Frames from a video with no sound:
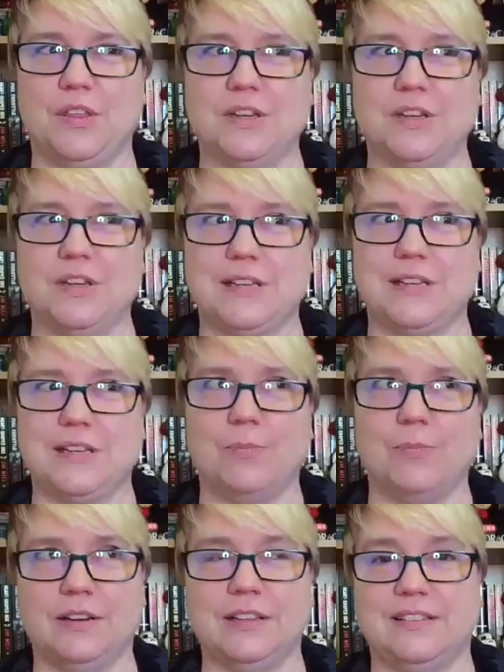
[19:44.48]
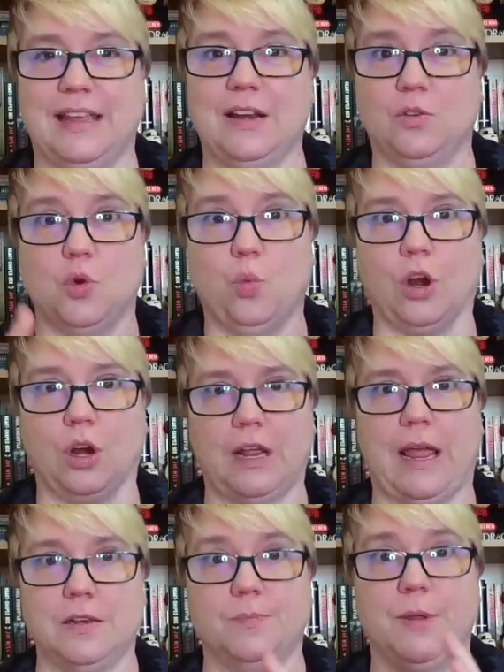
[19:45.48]
the table of contents to get it to work
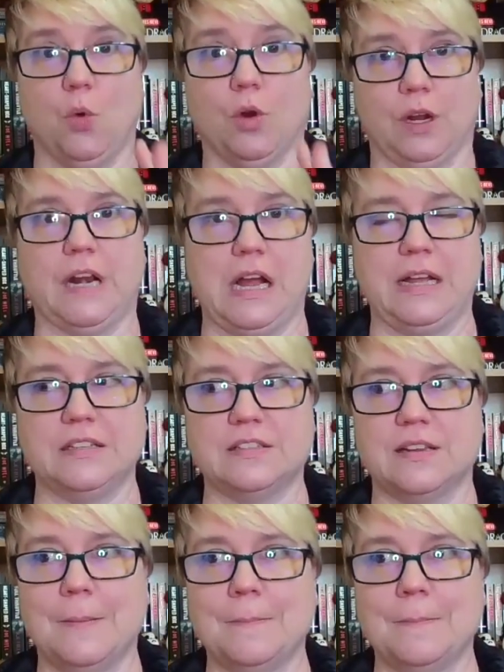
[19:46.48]
and to be organized.